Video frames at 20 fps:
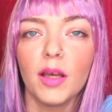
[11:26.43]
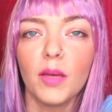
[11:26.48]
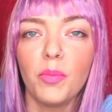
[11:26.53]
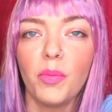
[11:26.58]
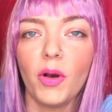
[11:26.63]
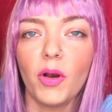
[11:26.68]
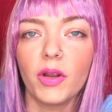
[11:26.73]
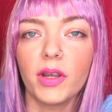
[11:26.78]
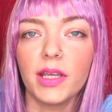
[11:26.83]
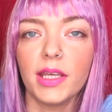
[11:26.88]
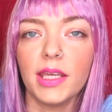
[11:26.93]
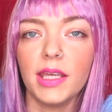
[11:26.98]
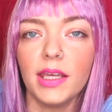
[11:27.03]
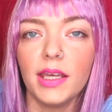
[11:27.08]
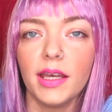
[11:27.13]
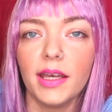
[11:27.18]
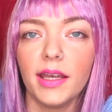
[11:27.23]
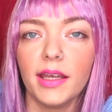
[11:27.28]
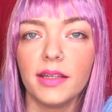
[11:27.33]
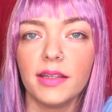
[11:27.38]
a pocket
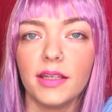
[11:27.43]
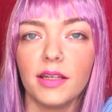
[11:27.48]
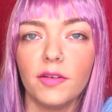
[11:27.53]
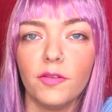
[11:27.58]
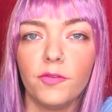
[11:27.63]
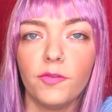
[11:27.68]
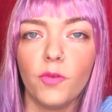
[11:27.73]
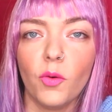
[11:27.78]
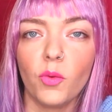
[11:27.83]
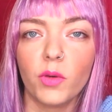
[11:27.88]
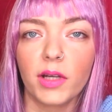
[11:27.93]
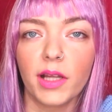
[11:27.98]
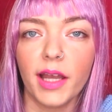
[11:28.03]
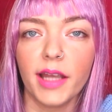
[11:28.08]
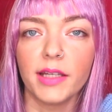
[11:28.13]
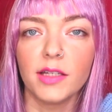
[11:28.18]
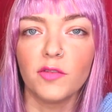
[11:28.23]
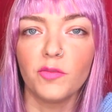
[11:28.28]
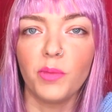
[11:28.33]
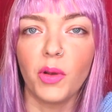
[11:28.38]
here and then a phone
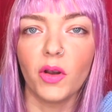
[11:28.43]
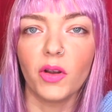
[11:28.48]
kind of